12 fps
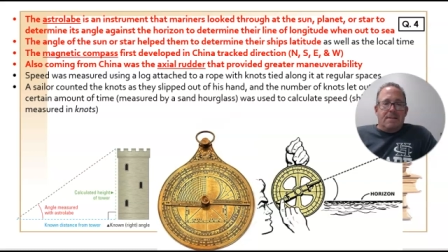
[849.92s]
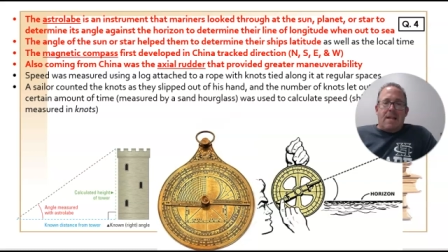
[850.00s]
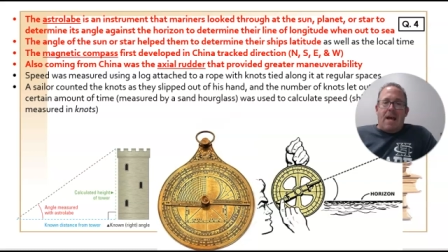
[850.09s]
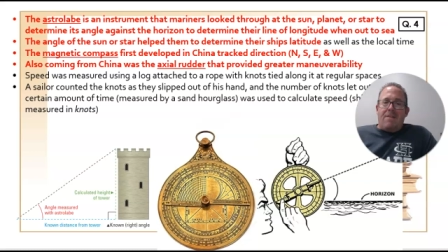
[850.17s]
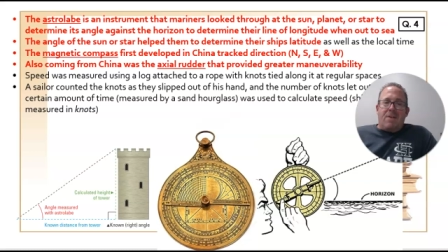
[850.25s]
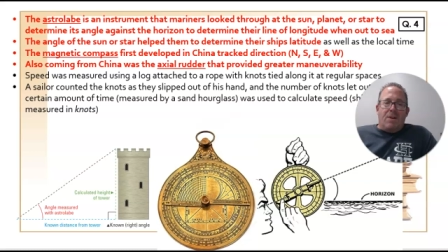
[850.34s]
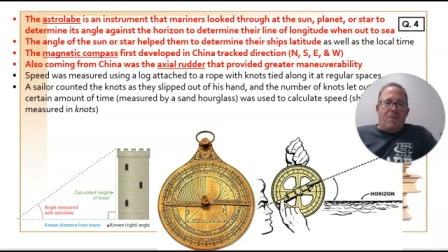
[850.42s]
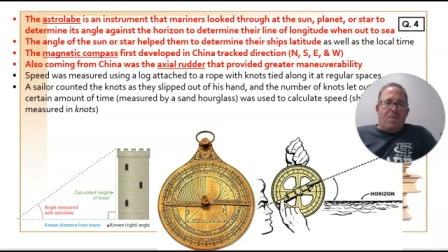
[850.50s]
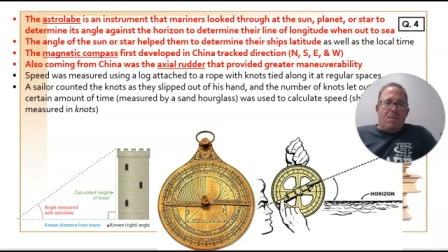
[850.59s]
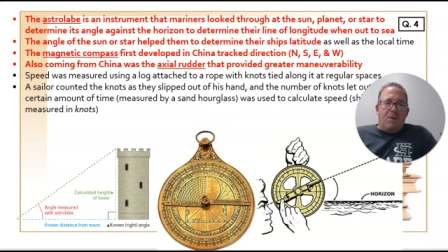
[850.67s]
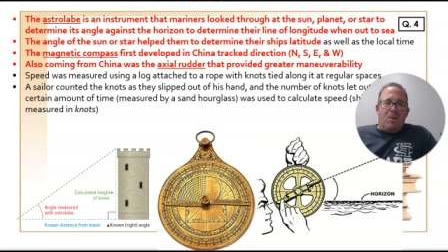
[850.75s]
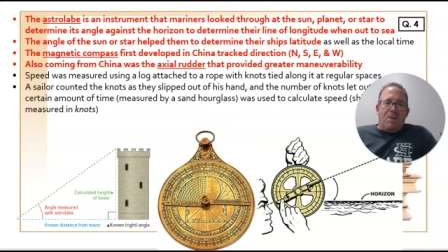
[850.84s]
not very
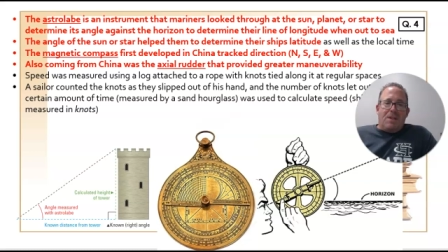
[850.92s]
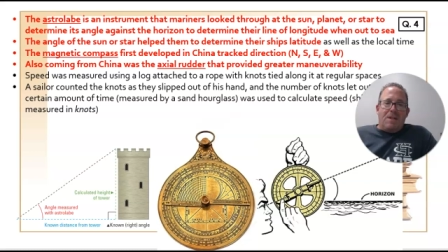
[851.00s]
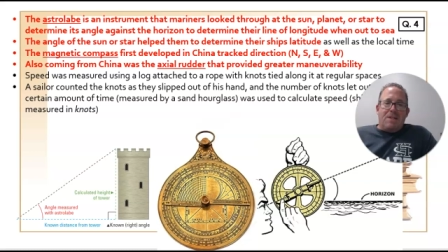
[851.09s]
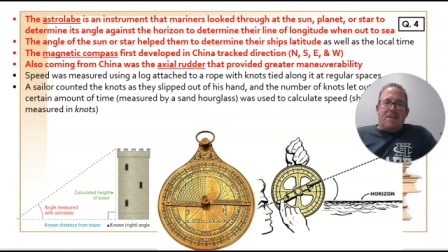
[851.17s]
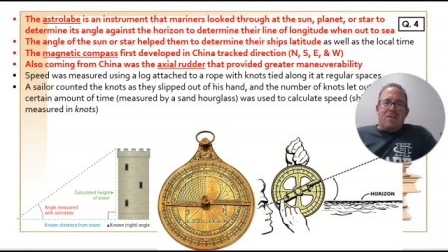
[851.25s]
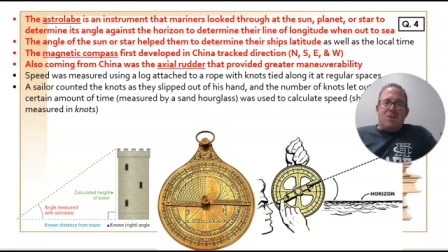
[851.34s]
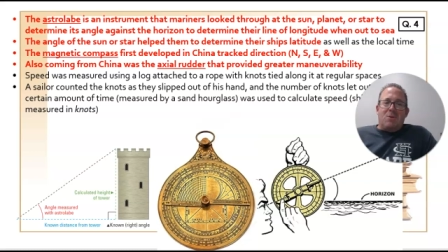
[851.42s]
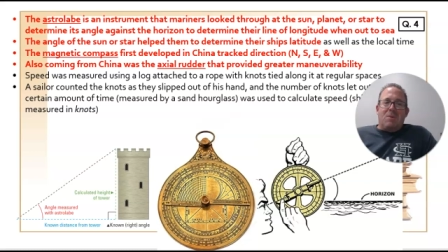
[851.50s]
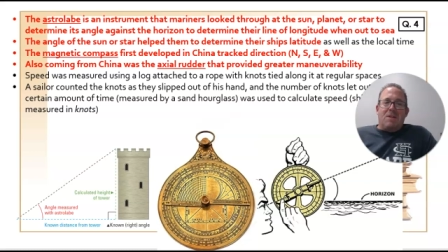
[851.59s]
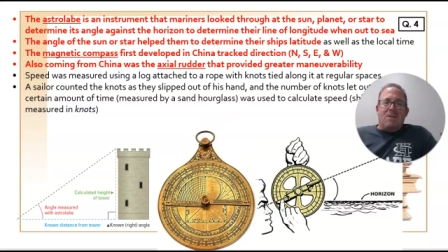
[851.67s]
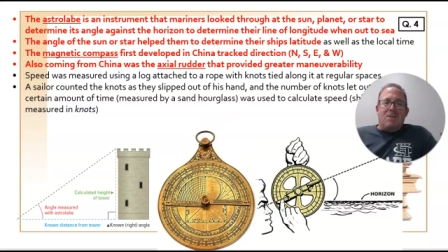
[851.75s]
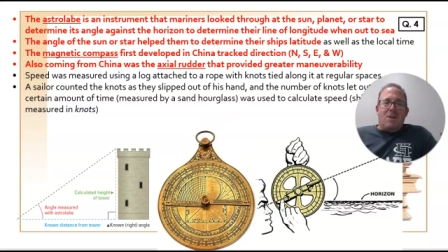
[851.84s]
familiar with these
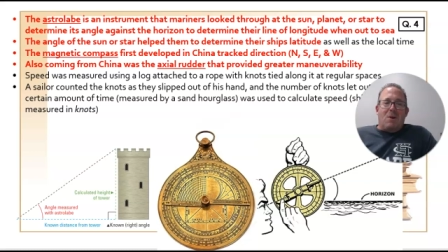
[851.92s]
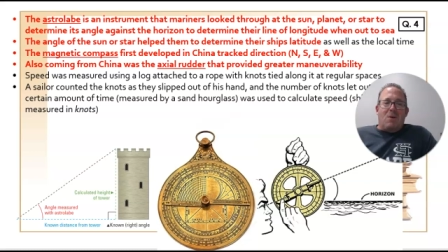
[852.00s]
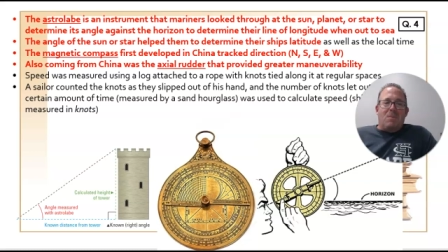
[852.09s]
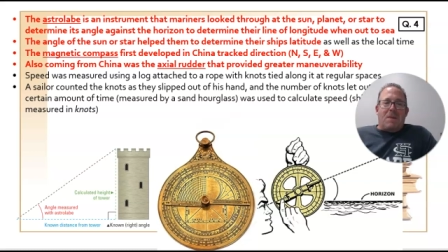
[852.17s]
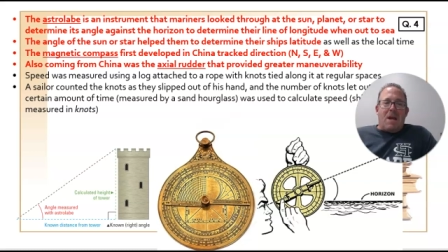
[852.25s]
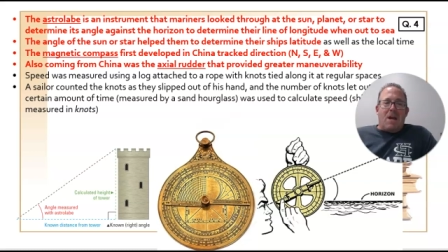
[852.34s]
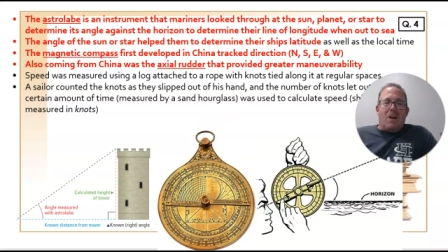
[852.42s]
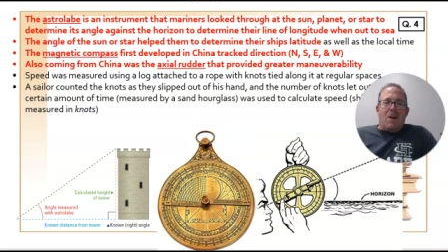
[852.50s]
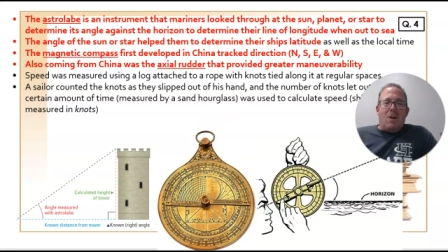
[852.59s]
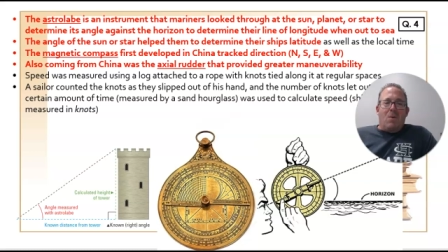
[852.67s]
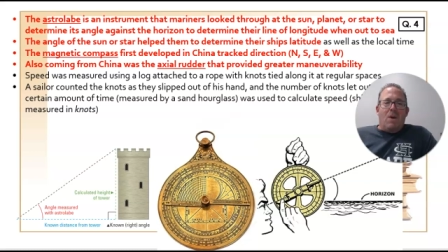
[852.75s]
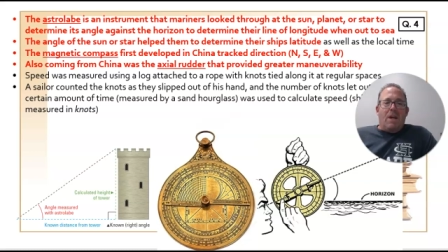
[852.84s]
instruments, so I'm kind of
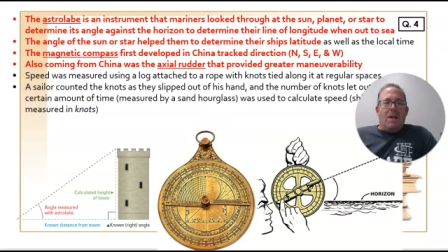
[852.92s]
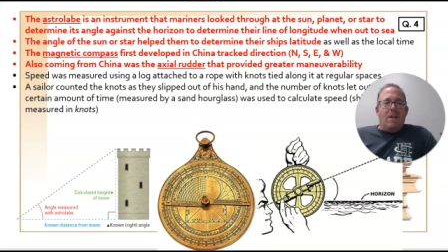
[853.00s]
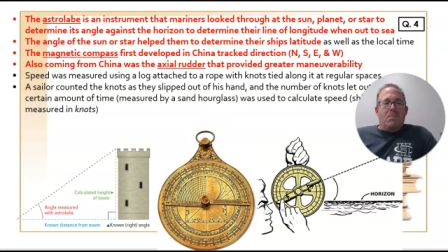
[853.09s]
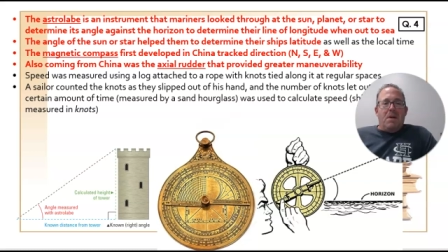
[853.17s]
going to wing it.